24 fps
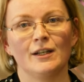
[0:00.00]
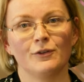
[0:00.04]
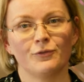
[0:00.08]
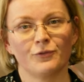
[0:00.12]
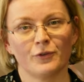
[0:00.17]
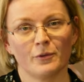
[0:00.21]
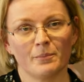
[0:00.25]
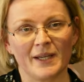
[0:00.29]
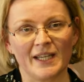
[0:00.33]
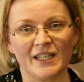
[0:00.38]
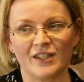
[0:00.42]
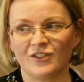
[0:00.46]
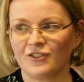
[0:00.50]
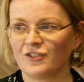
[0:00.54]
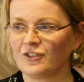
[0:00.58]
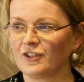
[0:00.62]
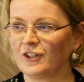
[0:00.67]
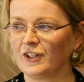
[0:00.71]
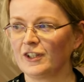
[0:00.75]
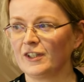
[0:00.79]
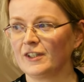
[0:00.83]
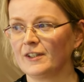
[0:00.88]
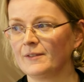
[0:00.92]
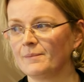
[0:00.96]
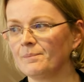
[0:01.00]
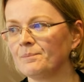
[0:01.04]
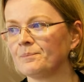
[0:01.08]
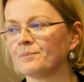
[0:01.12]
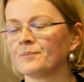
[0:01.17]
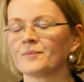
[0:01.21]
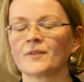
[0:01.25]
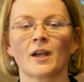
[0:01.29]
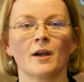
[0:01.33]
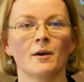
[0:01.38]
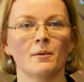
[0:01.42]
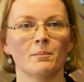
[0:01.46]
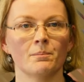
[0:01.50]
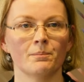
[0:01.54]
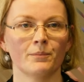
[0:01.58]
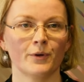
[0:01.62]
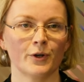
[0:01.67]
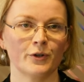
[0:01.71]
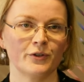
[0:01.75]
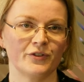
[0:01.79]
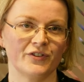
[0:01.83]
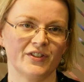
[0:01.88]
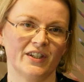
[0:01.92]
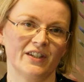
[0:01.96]
information,
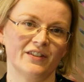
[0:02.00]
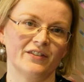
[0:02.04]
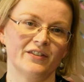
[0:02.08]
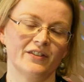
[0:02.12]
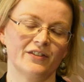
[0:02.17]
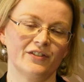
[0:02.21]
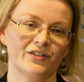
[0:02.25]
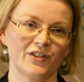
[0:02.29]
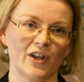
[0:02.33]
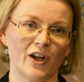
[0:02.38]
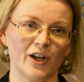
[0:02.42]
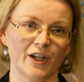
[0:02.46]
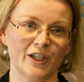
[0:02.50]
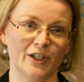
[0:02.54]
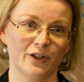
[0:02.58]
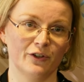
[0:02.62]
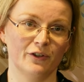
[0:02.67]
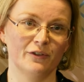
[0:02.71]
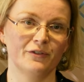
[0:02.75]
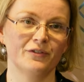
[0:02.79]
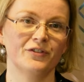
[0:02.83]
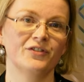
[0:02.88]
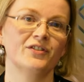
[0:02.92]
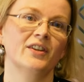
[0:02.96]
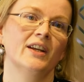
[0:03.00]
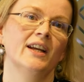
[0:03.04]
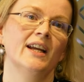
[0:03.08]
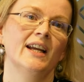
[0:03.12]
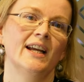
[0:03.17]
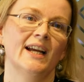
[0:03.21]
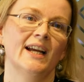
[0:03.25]
processes, sign-offs,